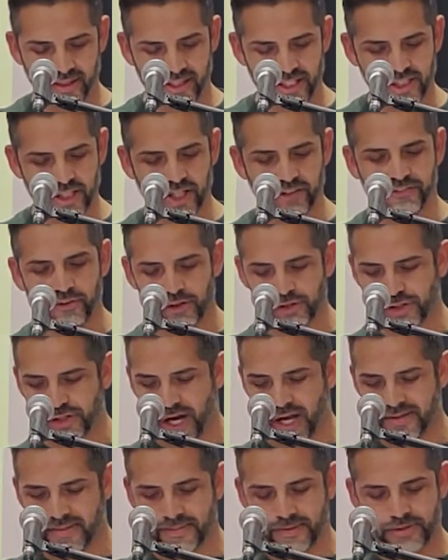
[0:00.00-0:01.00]
Let's go to 1
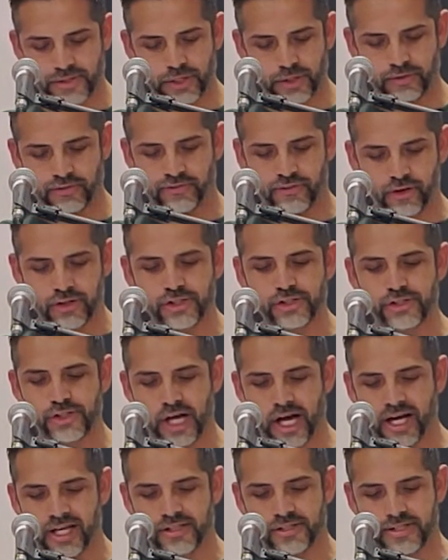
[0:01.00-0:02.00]
John chapter 2. 1
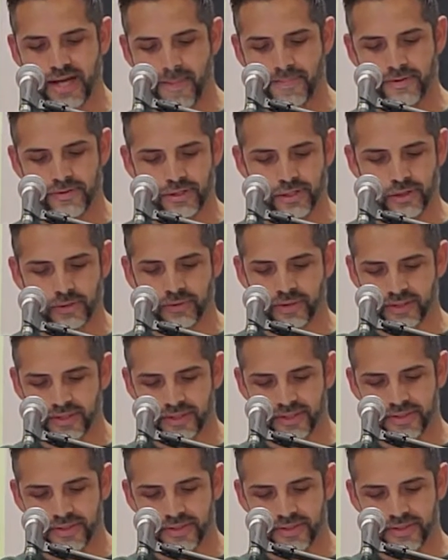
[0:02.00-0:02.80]
John chapter 2.